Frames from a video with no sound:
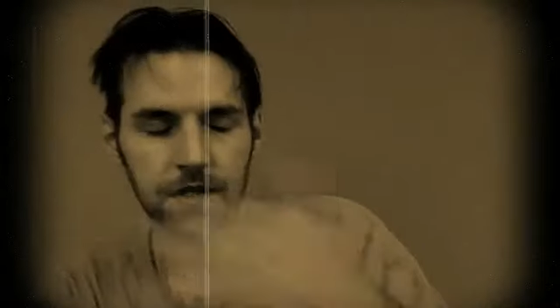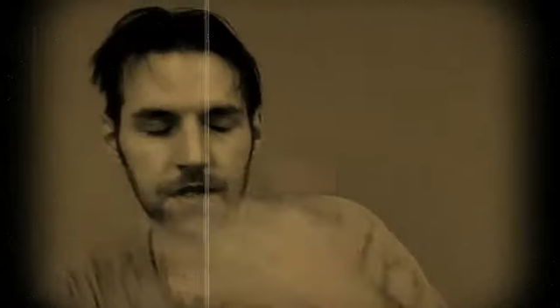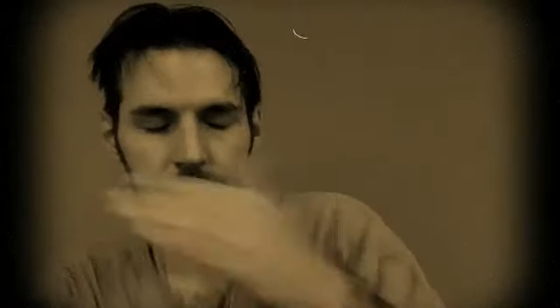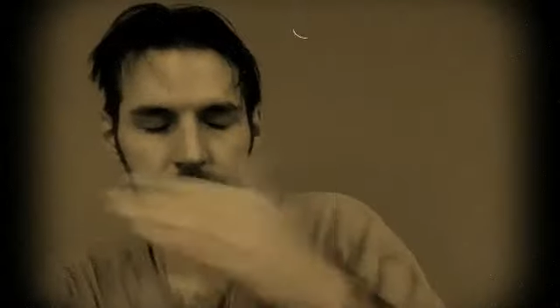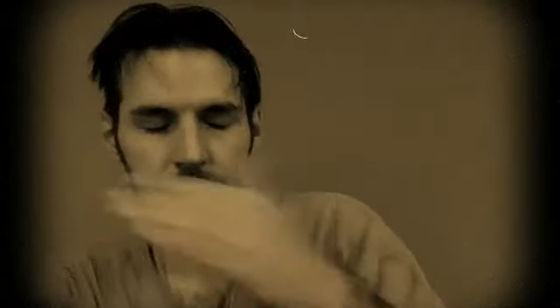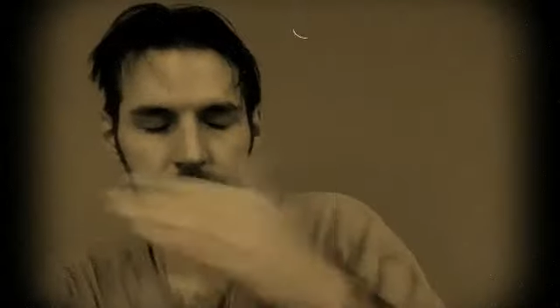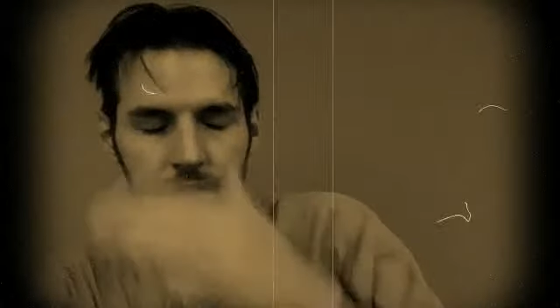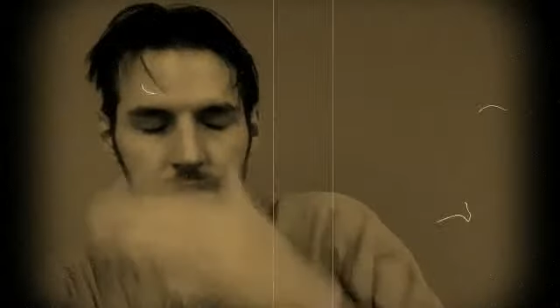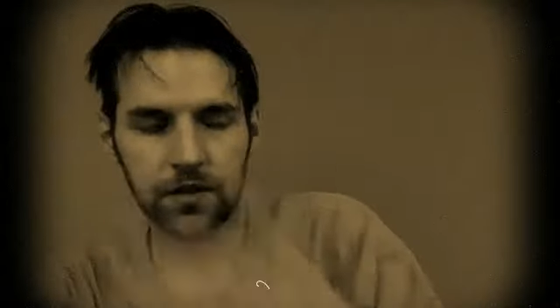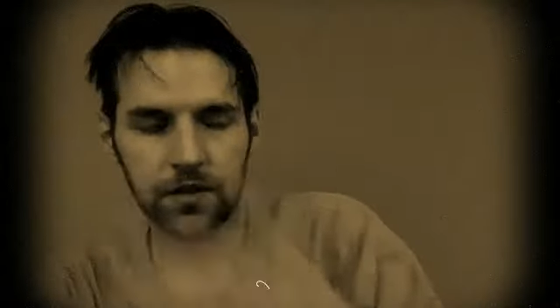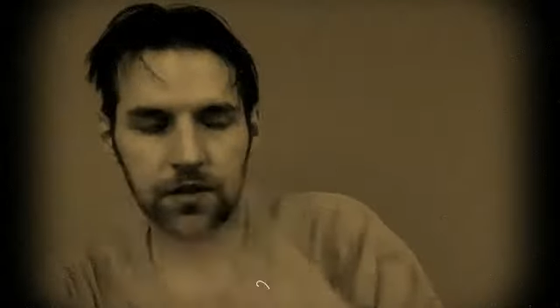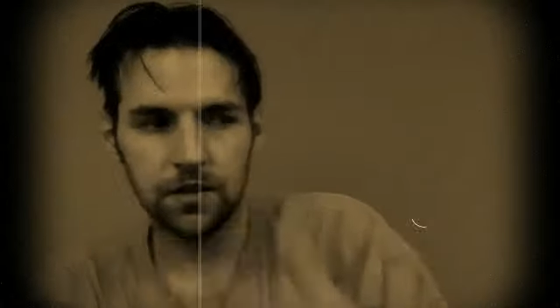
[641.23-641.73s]

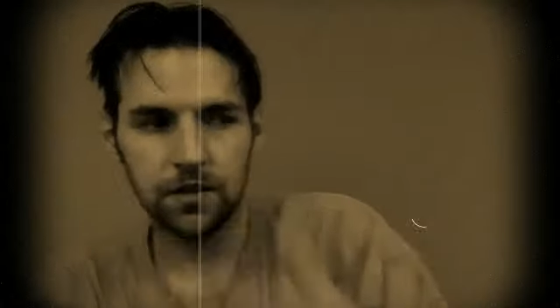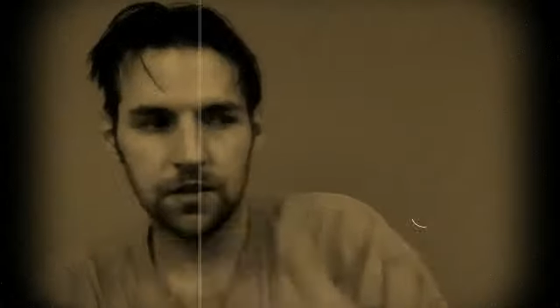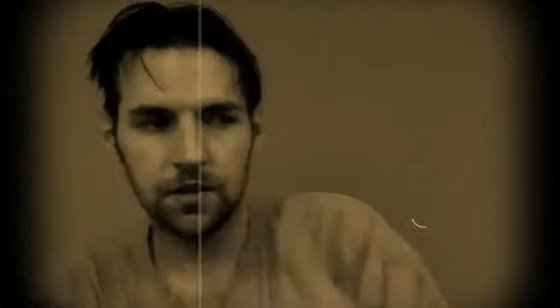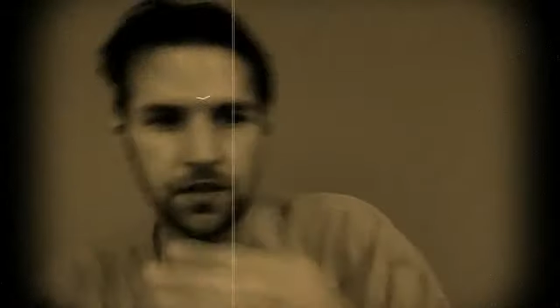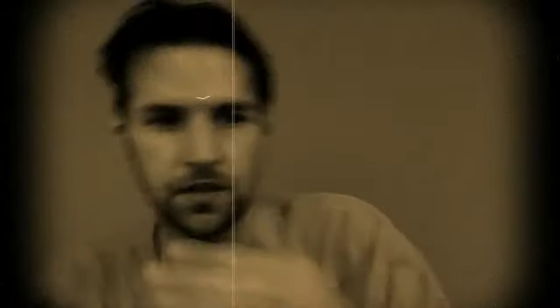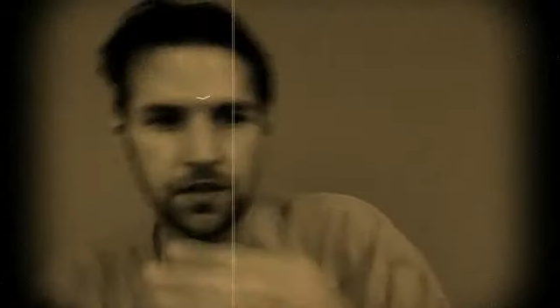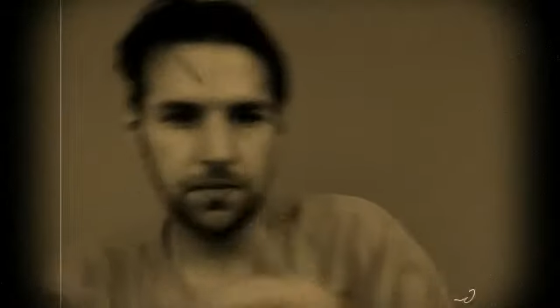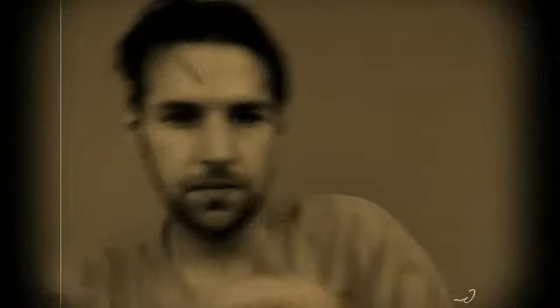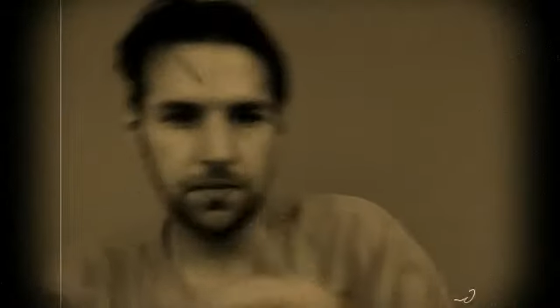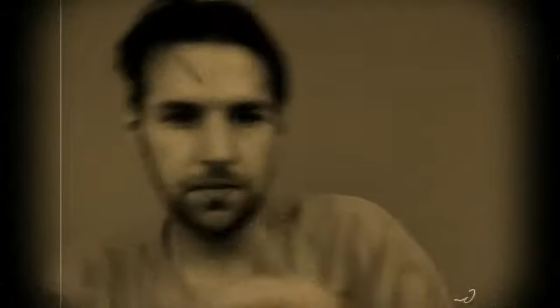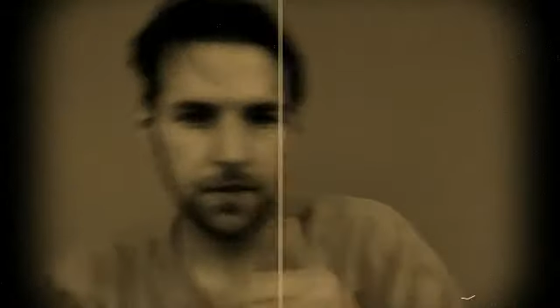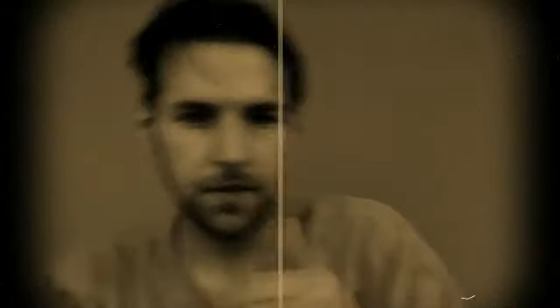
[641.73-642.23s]
in the
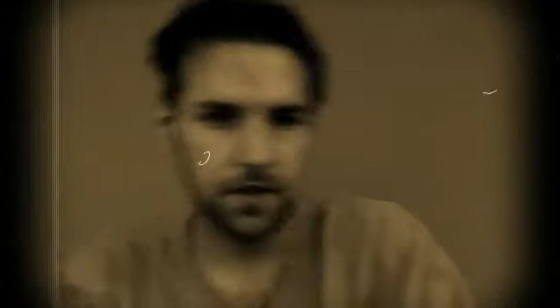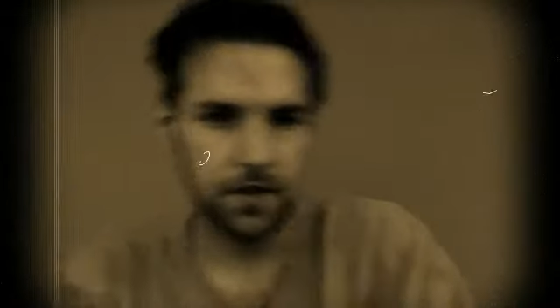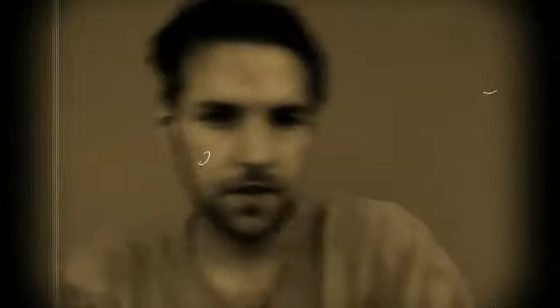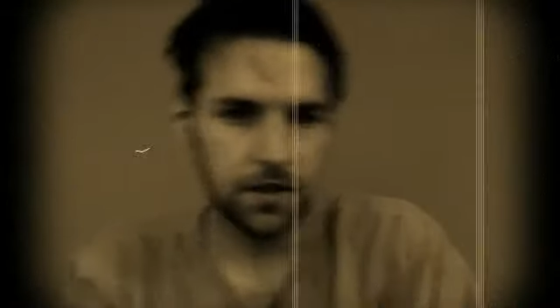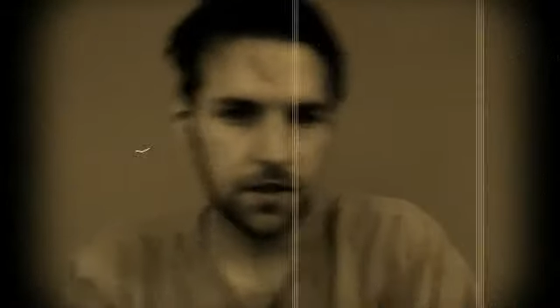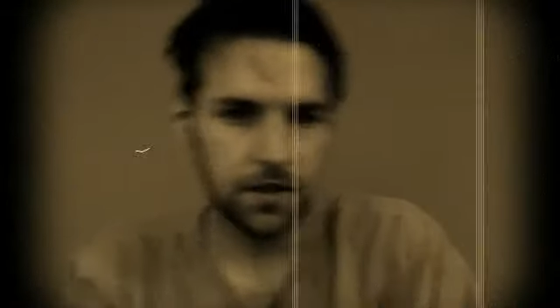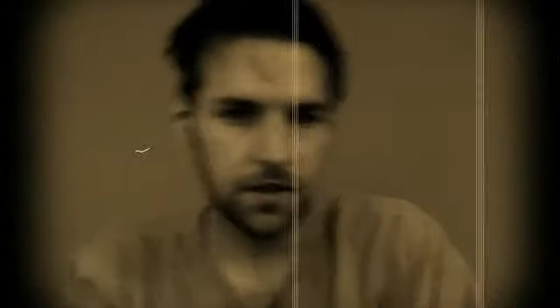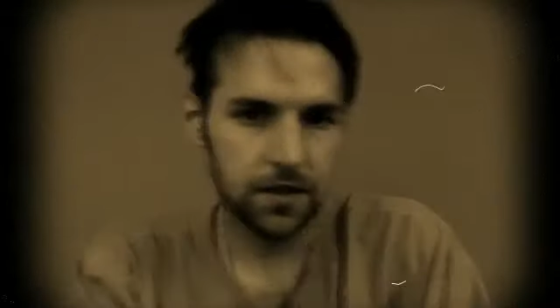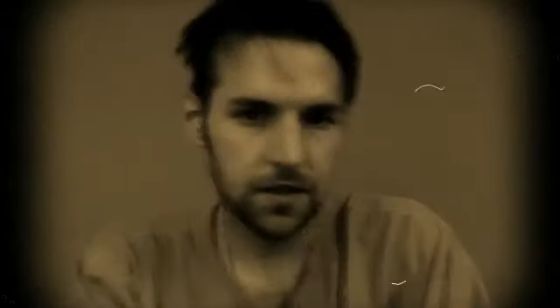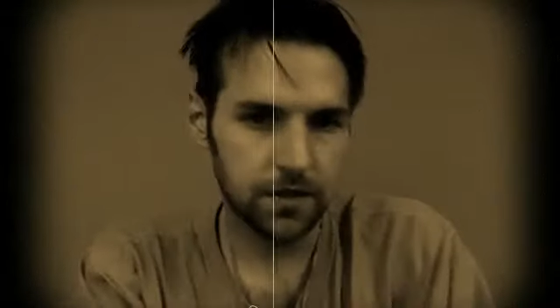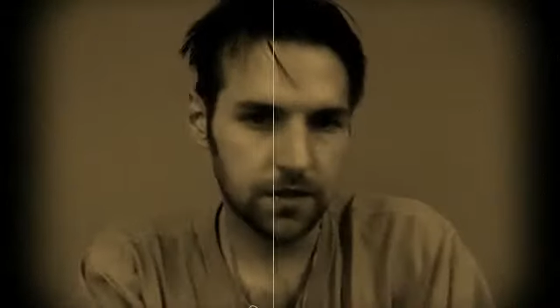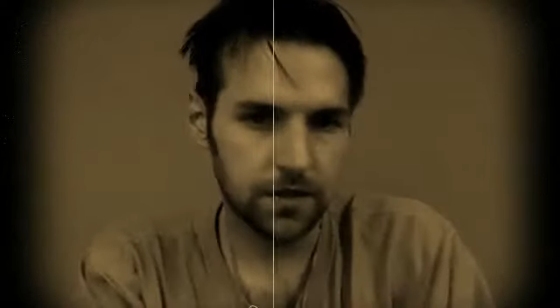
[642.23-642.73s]
least bit
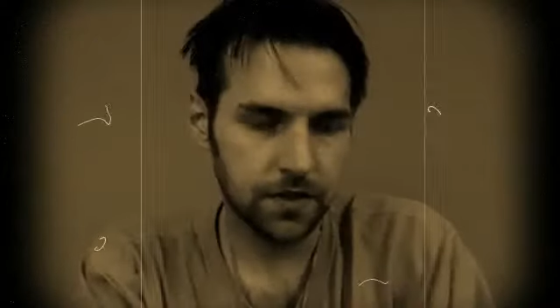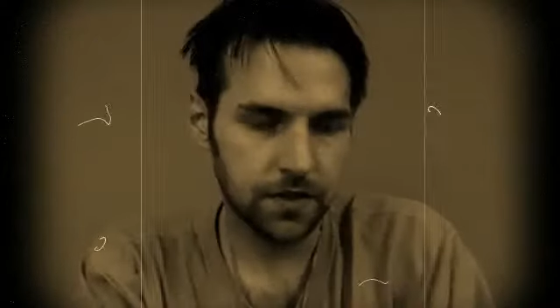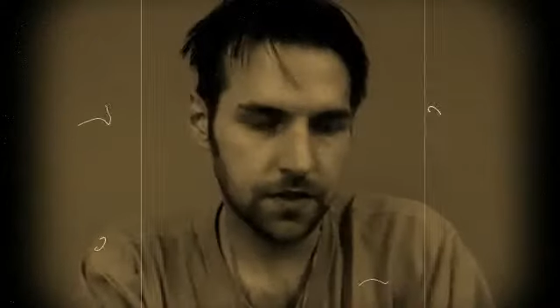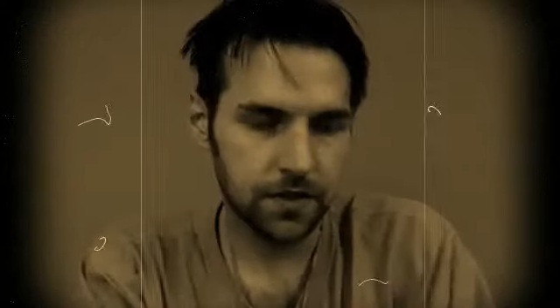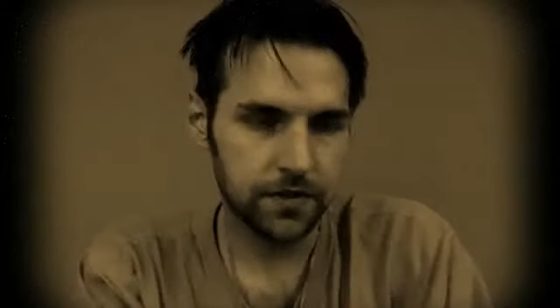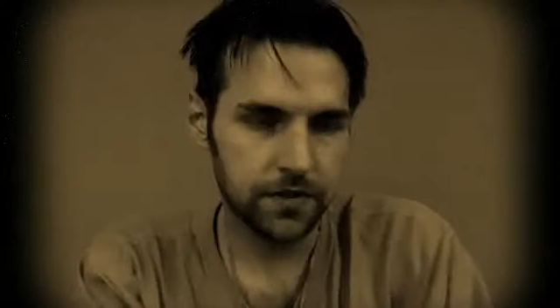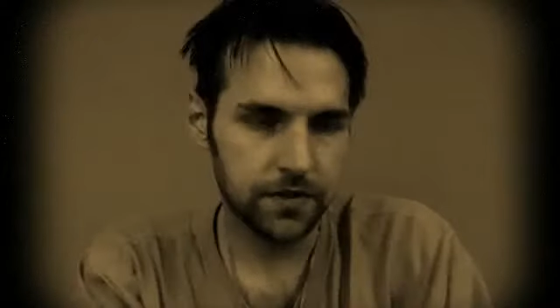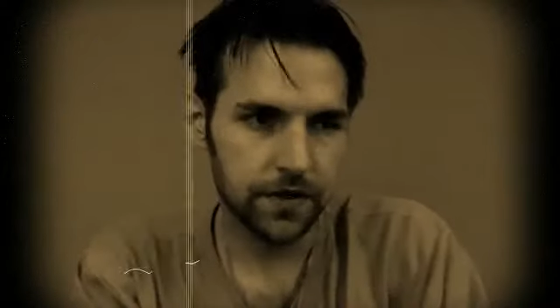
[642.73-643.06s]
consistent,